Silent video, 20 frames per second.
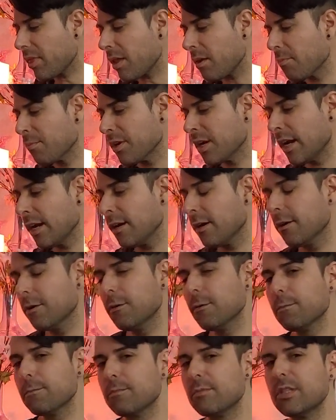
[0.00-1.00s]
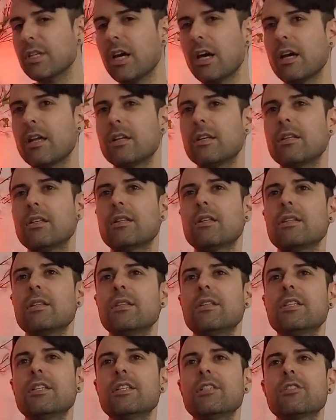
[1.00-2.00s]
But I hope that
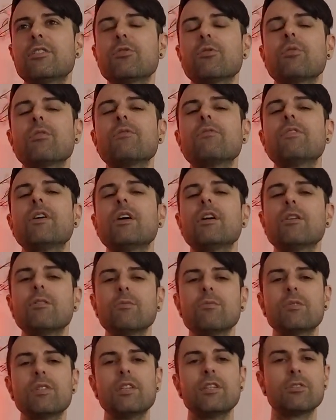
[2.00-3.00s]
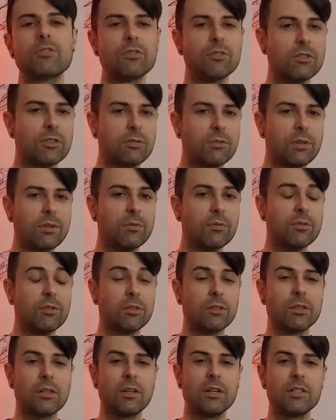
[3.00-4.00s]
this sort of helped introduce people to the
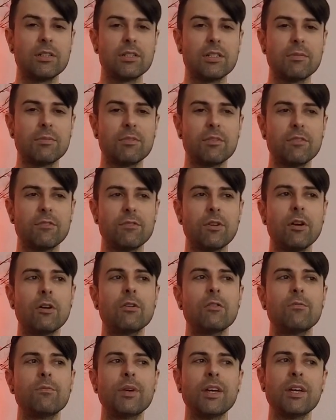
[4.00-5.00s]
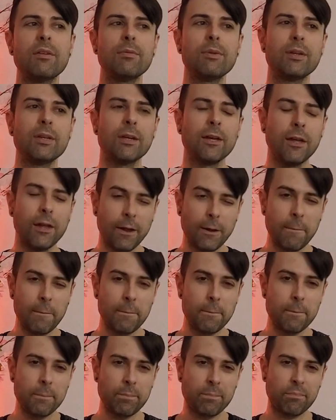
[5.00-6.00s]
concept of, oh, maybe
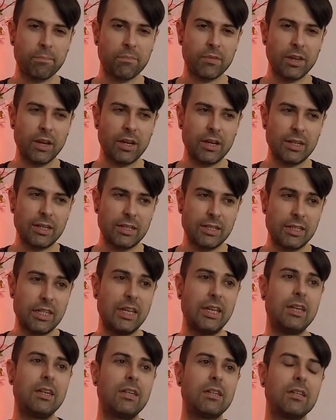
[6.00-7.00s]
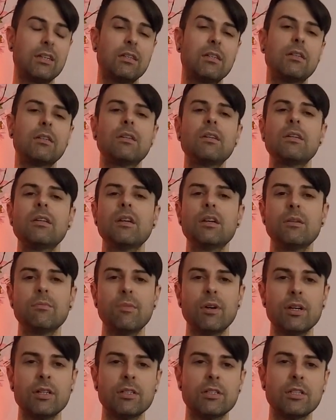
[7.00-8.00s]
I can take
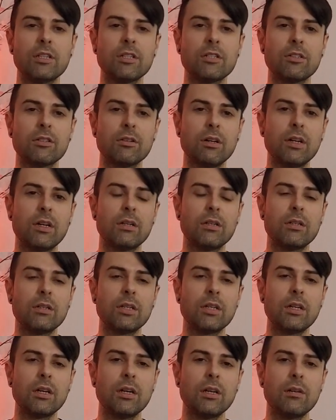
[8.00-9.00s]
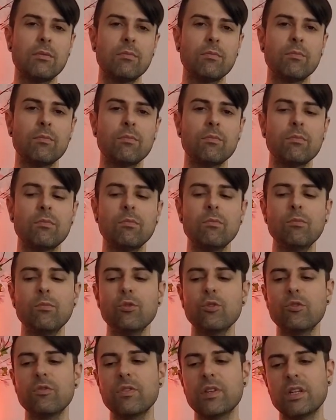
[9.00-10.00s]
my sexuality and
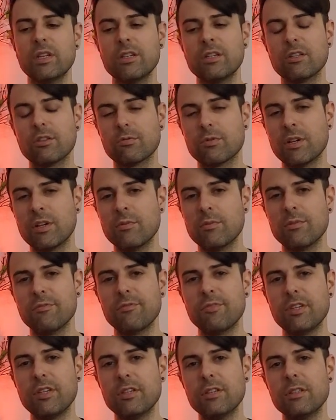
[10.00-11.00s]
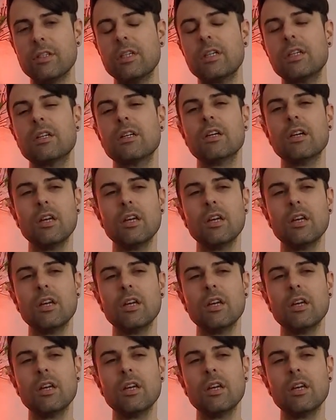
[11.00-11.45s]
move into the realm of healing.